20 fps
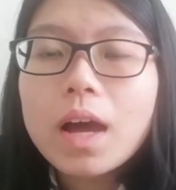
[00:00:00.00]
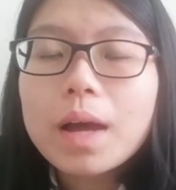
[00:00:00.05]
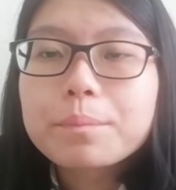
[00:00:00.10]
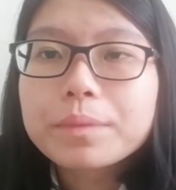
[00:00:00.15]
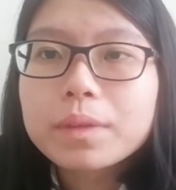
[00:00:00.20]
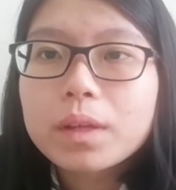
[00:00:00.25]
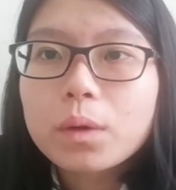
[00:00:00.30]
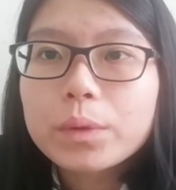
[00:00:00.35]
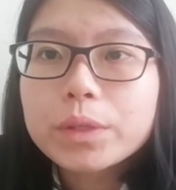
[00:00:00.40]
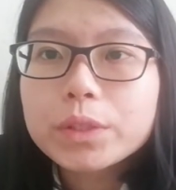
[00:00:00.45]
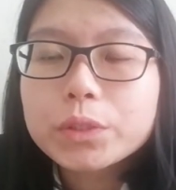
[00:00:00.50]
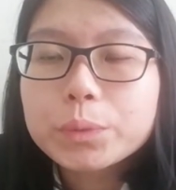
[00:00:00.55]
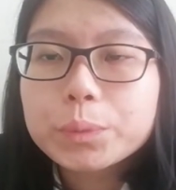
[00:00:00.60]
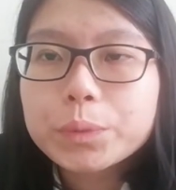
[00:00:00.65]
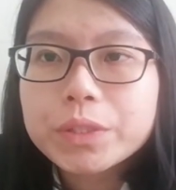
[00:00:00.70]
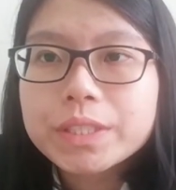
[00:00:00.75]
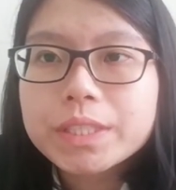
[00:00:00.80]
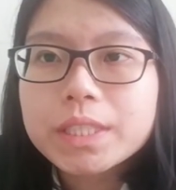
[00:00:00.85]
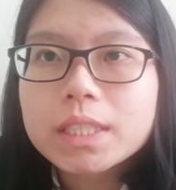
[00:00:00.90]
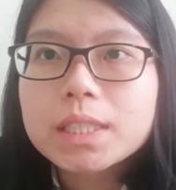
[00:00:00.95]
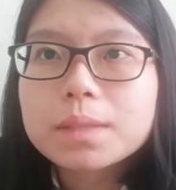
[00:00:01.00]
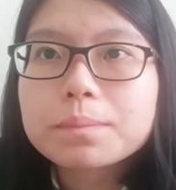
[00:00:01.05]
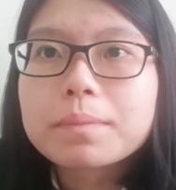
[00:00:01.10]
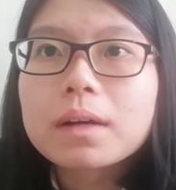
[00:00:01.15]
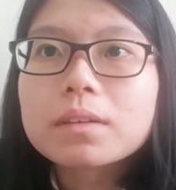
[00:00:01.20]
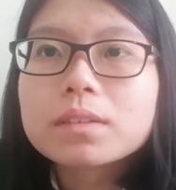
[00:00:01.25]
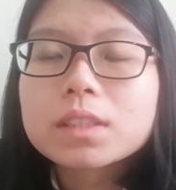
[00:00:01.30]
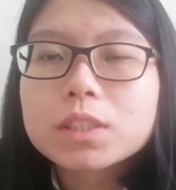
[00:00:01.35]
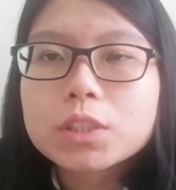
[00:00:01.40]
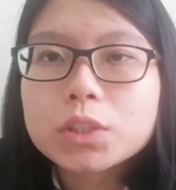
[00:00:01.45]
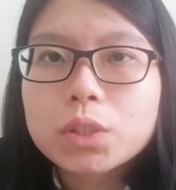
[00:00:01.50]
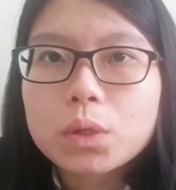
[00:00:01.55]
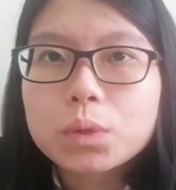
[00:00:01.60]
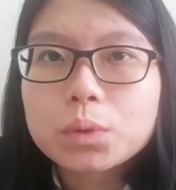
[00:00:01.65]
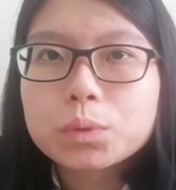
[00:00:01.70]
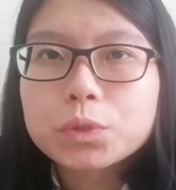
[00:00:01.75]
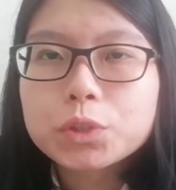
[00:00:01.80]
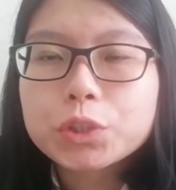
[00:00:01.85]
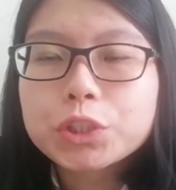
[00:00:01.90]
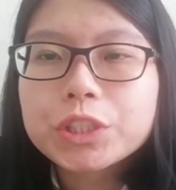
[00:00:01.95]
I'm going to present about the
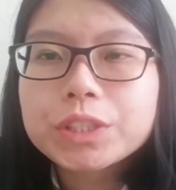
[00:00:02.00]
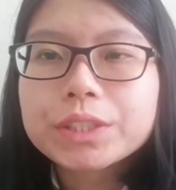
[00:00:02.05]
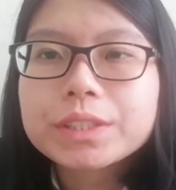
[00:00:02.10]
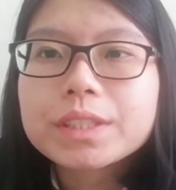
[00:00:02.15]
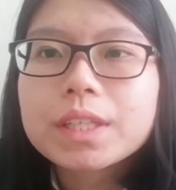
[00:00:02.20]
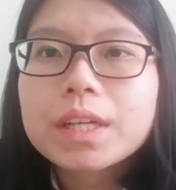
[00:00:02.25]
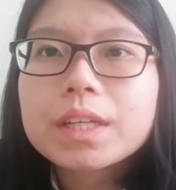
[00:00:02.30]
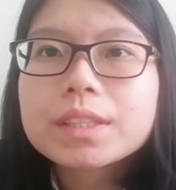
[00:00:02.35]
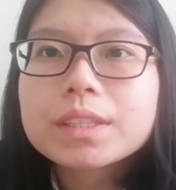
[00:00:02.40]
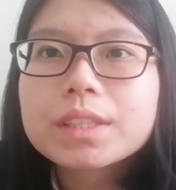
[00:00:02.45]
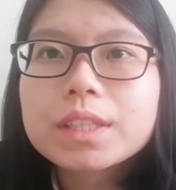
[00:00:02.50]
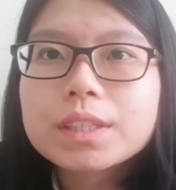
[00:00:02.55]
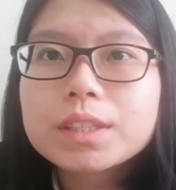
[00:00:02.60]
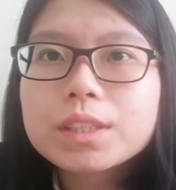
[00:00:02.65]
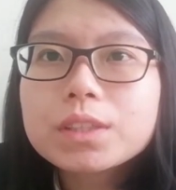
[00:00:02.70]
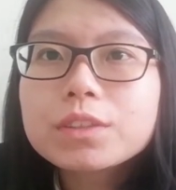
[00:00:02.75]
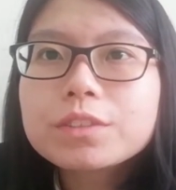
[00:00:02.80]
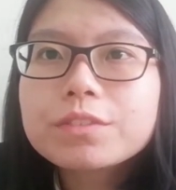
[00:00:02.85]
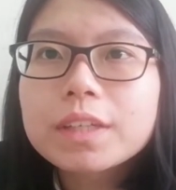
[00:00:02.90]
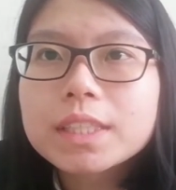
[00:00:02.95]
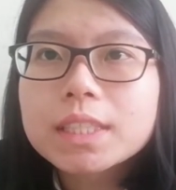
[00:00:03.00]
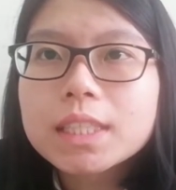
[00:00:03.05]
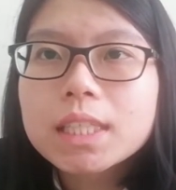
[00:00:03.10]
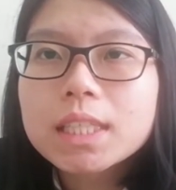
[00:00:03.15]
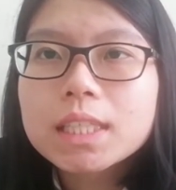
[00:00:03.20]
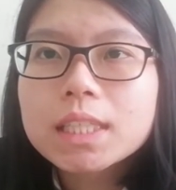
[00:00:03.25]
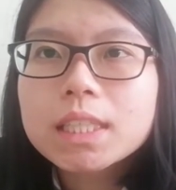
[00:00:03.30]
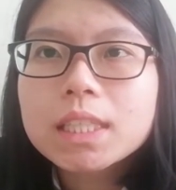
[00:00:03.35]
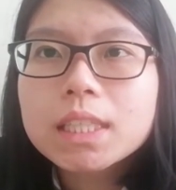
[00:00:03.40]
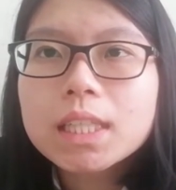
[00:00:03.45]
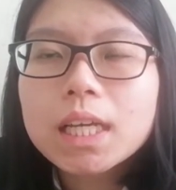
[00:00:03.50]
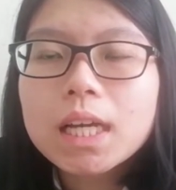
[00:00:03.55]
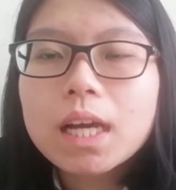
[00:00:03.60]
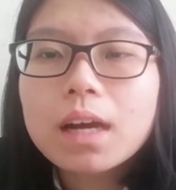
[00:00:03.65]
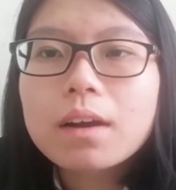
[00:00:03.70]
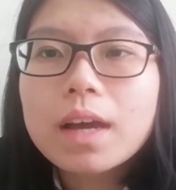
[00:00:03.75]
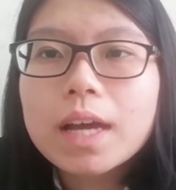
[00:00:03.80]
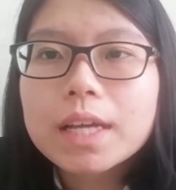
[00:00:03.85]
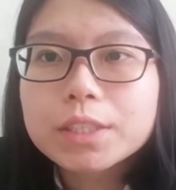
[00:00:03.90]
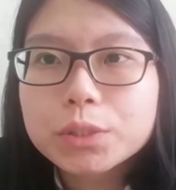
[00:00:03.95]
solution. The new facility
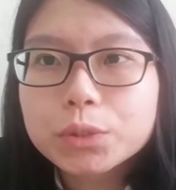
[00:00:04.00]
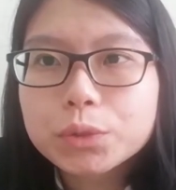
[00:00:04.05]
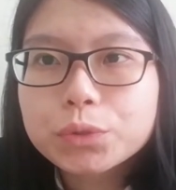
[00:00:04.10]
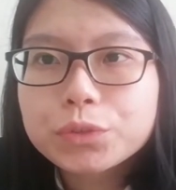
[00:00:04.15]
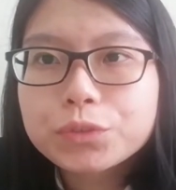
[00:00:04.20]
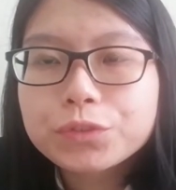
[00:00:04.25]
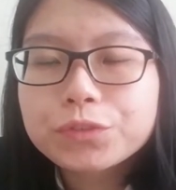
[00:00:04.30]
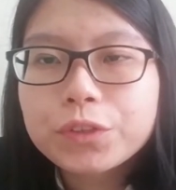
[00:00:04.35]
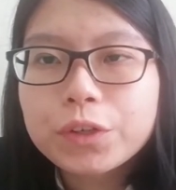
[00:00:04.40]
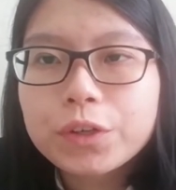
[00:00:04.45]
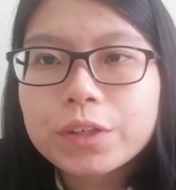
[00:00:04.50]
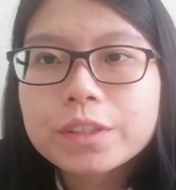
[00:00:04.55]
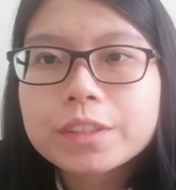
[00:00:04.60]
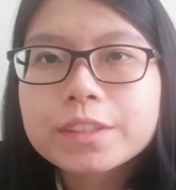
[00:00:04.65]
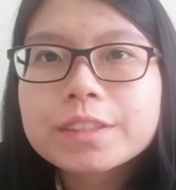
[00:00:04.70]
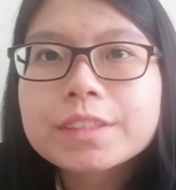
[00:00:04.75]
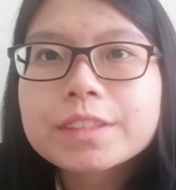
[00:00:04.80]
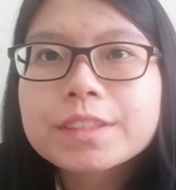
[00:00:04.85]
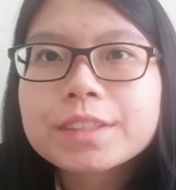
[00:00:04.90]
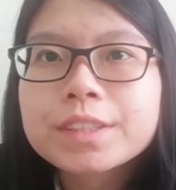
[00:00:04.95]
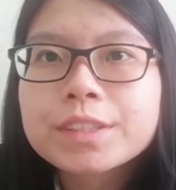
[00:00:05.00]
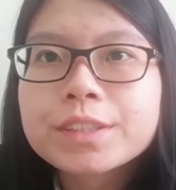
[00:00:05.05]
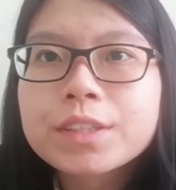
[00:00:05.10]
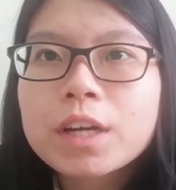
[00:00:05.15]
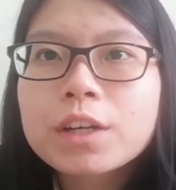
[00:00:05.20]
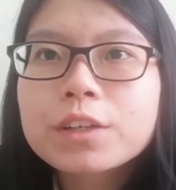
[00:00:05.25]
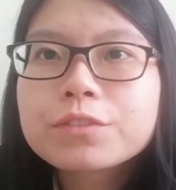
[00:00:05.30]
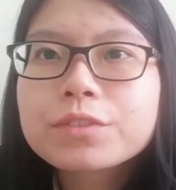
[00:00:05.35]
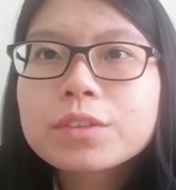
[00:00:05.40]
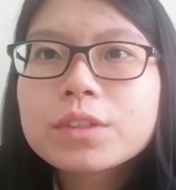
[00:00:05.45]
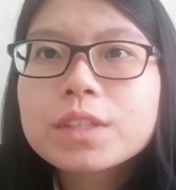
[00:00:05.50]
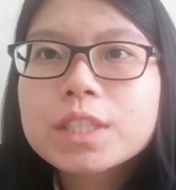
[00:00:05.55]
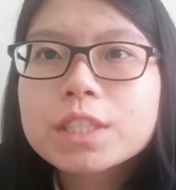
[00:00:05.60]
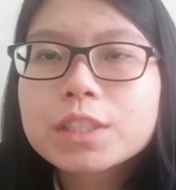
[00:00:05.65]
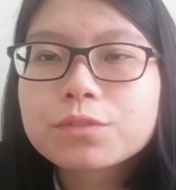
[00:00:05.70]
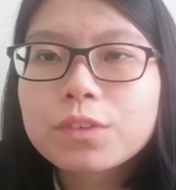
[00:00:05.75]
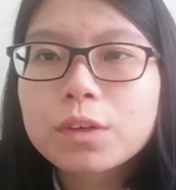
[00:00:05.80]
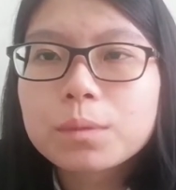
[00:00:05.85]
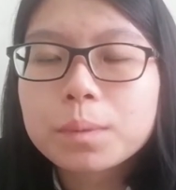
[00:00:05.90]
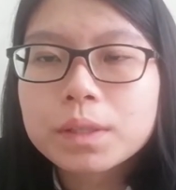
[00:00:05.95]
layout has two floors. The ground floor is
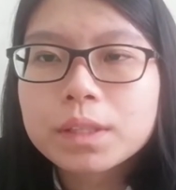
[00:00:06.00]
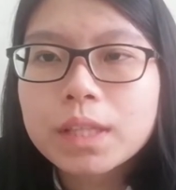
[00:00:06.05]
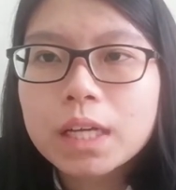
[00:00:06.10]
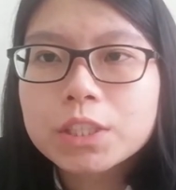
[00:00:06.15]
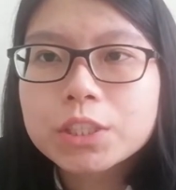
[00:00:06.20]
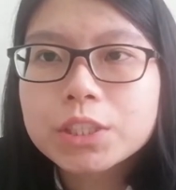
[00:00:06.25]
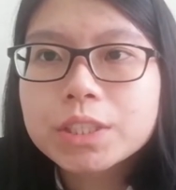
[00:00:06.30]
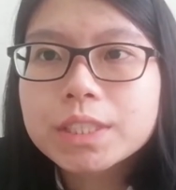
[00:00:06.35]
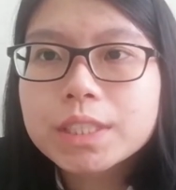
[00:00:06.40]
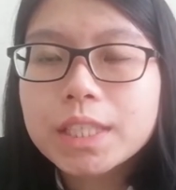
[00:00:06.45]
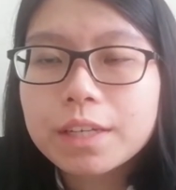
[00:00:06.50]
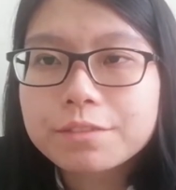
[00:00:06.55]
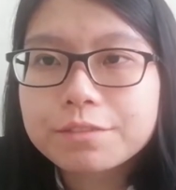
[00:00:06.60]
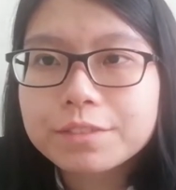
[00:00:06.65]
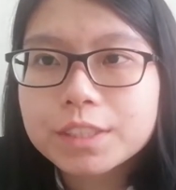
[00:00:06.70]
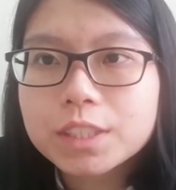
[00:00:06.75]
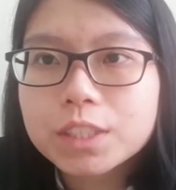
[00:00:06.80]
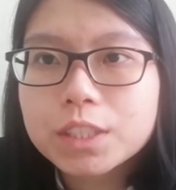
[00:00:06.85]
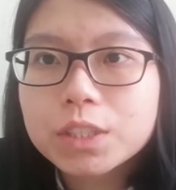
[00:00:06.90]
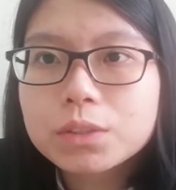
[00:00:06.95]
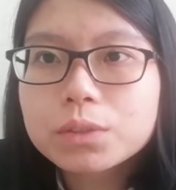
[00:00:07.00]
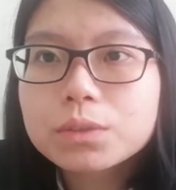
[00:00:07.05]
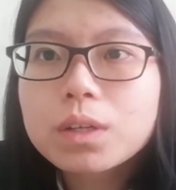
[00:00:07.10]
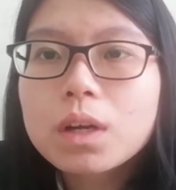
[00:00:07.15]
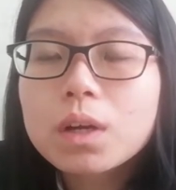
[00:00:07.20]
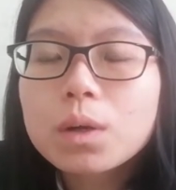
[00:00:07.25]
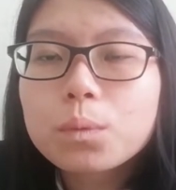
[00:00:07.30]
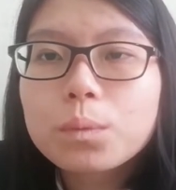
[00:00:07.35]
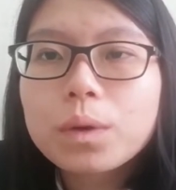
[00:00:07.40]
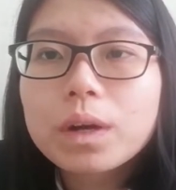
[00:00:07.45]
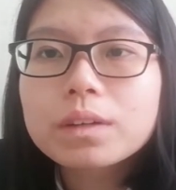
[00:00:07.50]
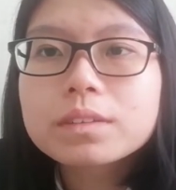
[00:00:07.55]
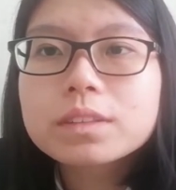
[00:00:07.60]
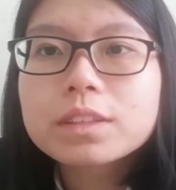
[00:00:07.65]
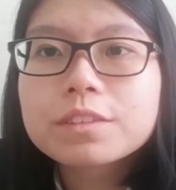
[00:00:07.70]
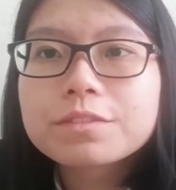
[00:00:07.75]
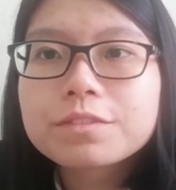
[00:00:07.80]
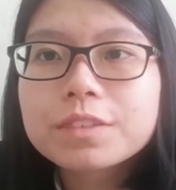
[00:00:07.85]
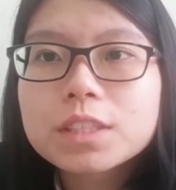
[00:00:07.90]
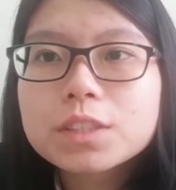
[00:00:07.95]
for productions and retail, while
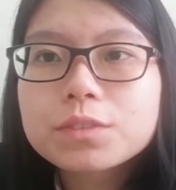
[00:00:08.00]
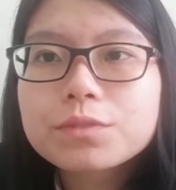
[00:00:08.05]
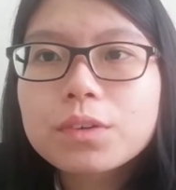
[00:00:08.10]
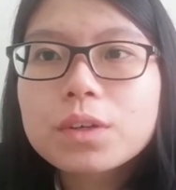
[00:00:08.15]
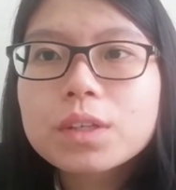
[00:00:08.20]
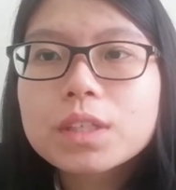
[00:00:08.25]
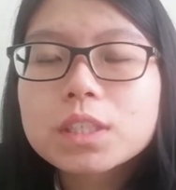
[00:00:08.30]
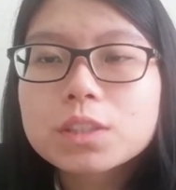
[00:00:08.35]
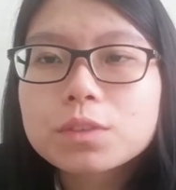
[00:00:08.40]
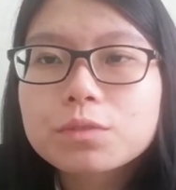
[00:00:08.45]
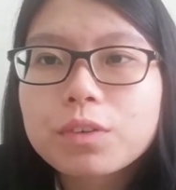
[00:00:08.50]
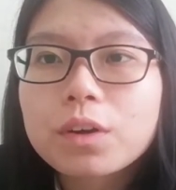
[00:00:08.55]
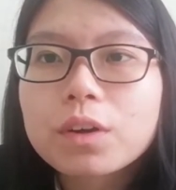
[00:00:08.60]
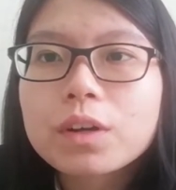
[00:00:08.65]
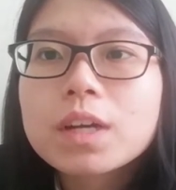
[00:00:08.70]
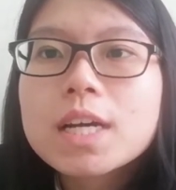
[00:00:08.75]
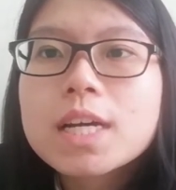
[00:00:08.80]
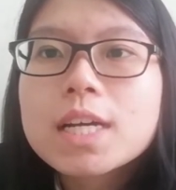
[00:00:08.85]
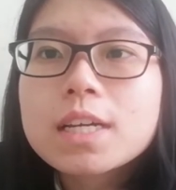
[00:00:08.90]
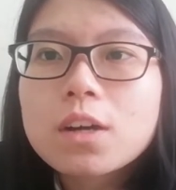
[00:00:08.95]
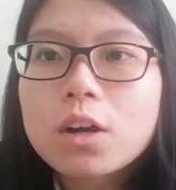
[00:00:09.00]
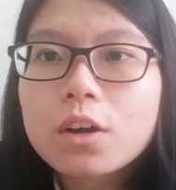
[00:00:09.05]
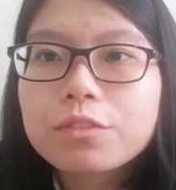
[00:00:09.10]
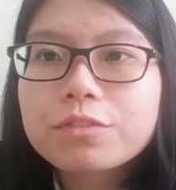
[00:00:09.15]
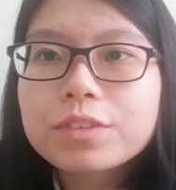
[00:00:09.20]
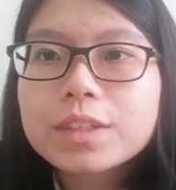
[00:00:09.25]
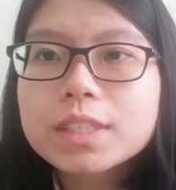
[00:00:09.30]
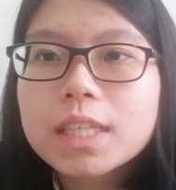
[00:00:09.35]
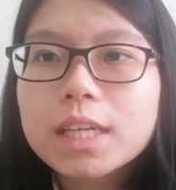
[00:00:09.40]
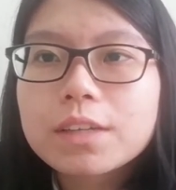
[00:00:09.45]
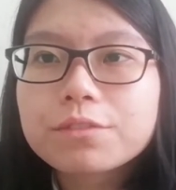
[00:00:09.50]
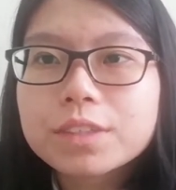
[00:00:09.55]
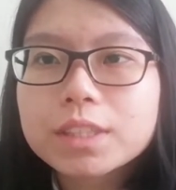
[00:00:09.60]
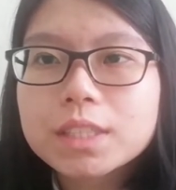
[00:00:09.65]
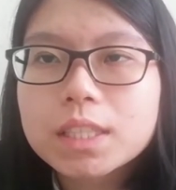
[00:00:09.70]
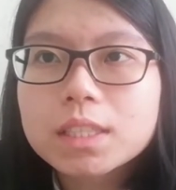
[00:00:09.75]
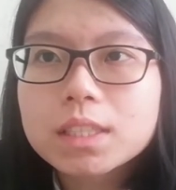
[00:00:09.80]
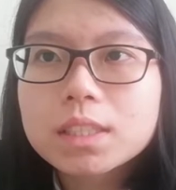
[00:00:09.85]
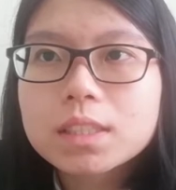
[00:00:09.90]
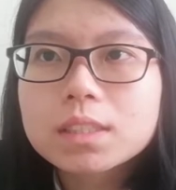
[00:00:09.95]
the first floor is for office and
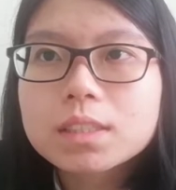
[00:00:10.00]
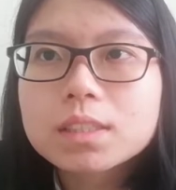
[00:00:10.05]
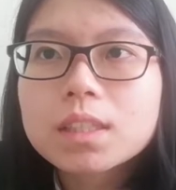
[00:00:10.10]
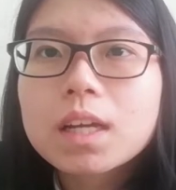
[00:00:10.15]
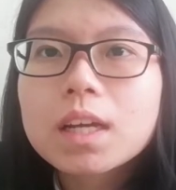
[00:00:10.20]
visitor.